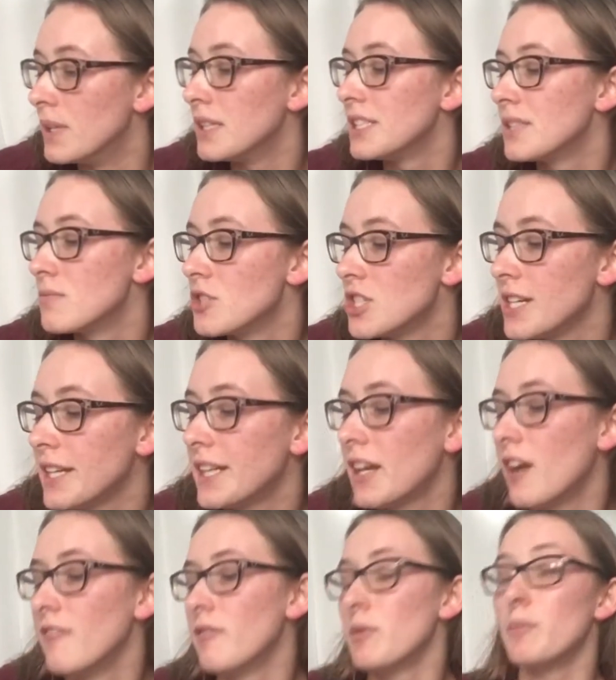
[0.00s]
some sheets
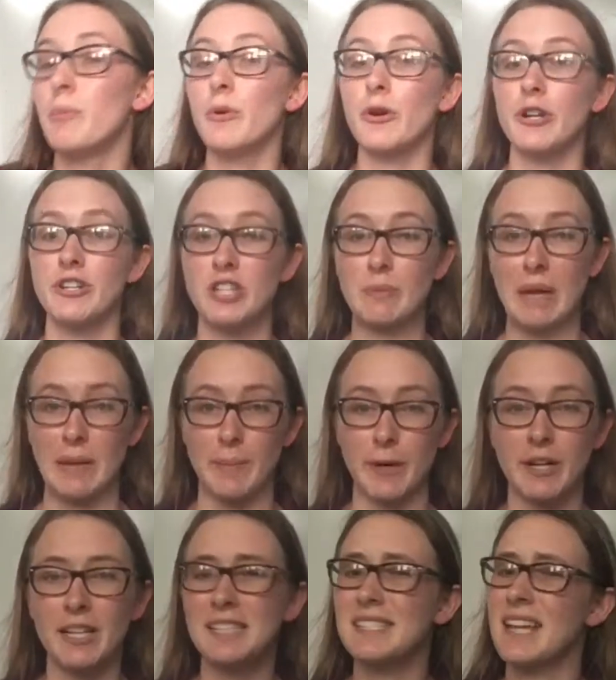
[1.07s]
of printer paper.
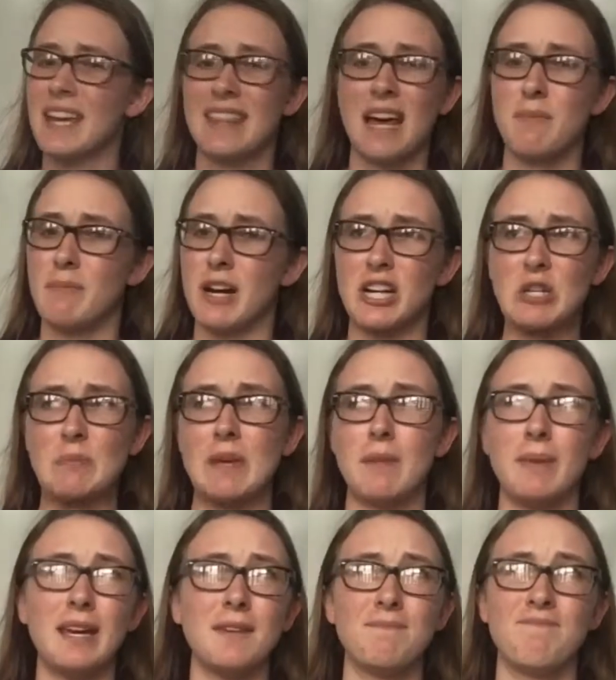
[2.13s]
It doesn't take that much,
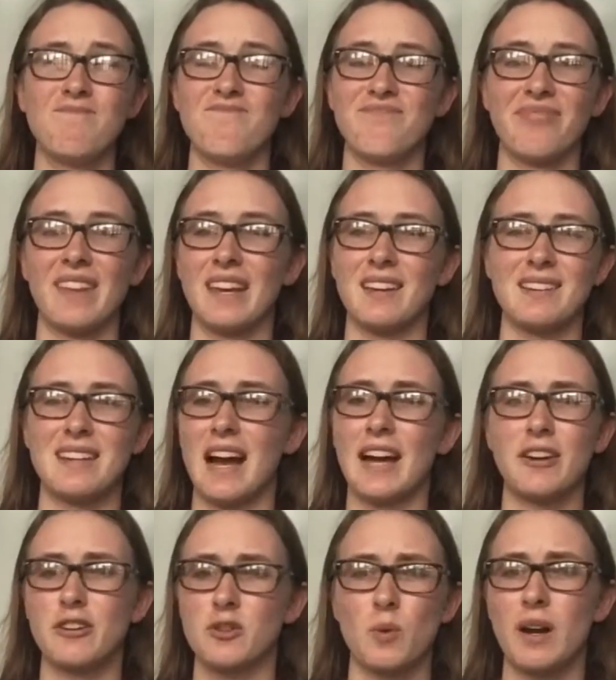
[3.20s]
maybe like
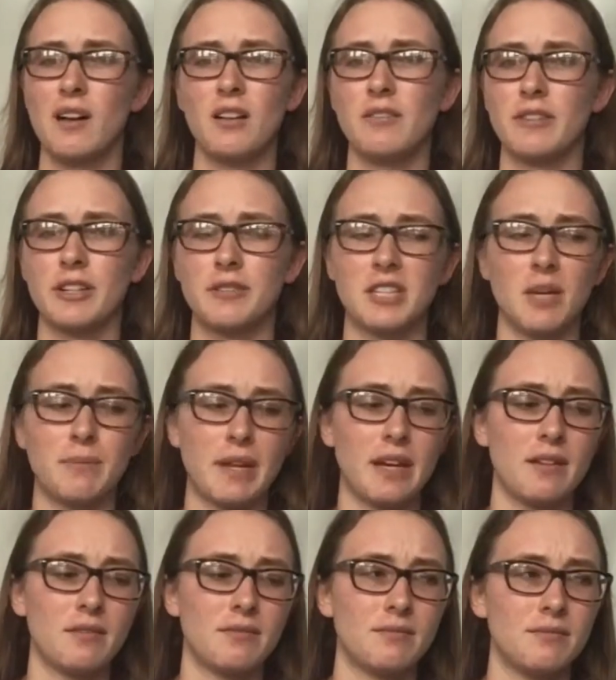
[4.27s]
9 or 12 or
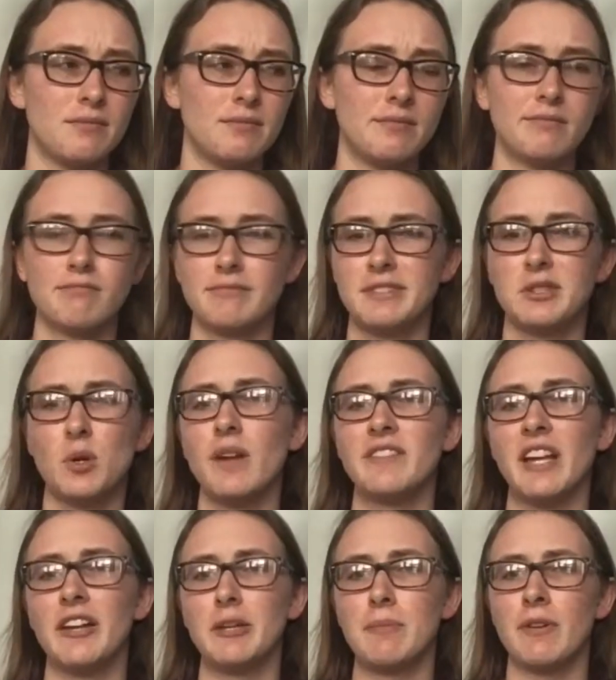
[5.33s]
something. 12
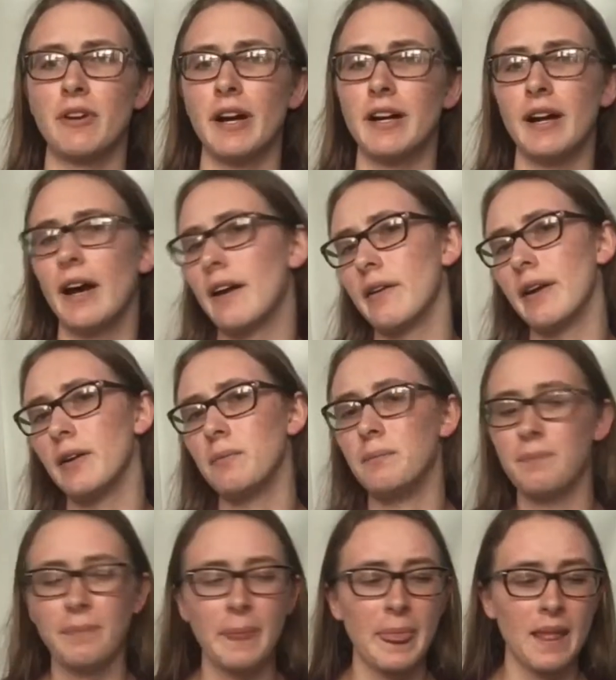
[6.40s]
sounds about right, I don't know.
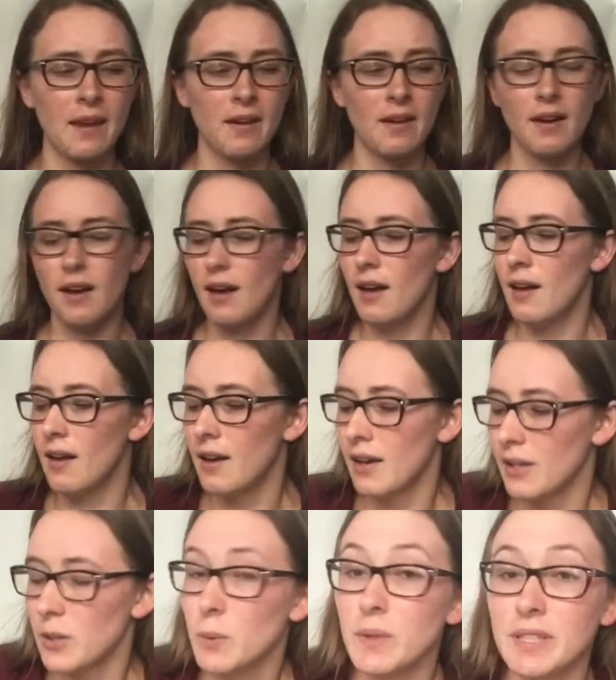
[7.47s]

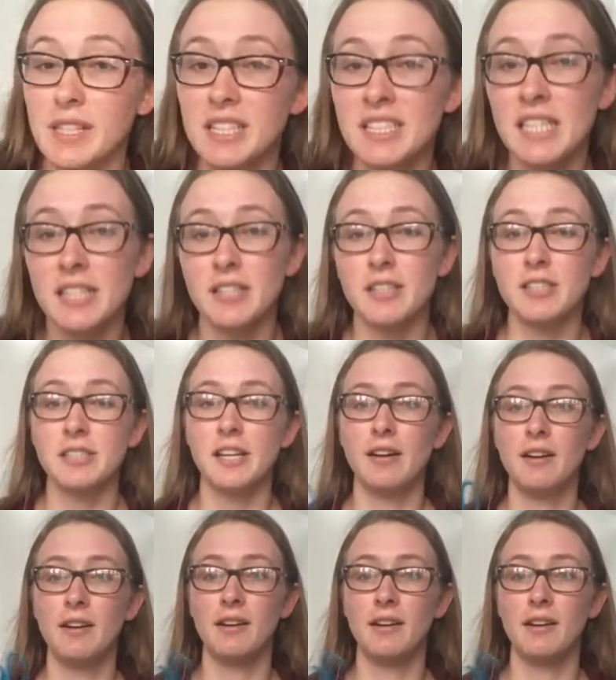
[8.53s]
You will need scissors,